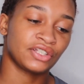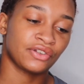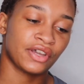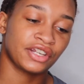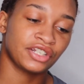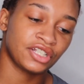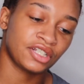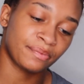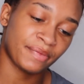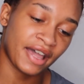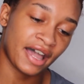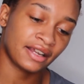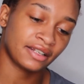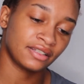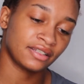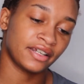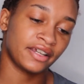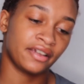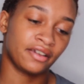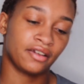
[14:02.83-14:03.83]
So I just
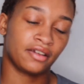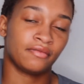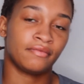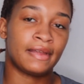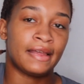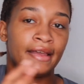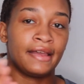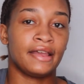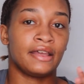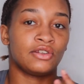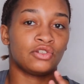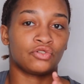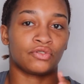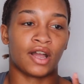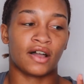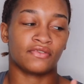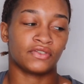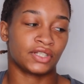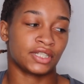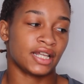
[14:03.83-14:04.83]
packed like
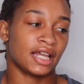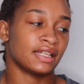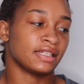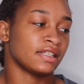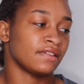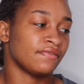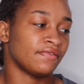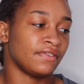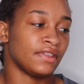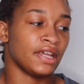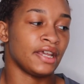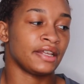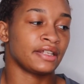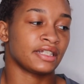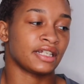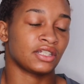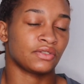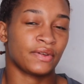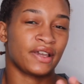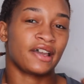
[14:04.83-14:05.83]
travel size of
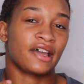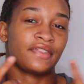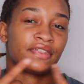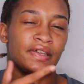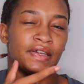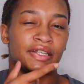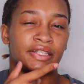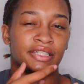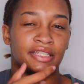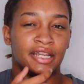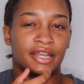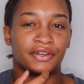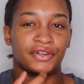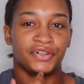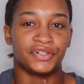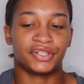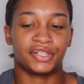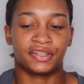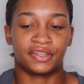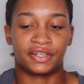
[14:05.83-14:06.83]
things. That's why I got the
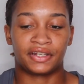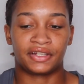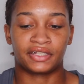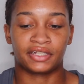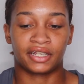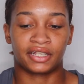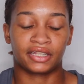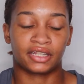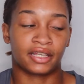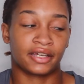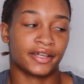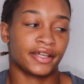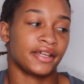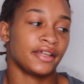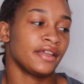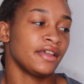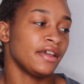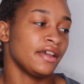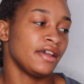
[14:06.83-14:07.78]
containers and things like that.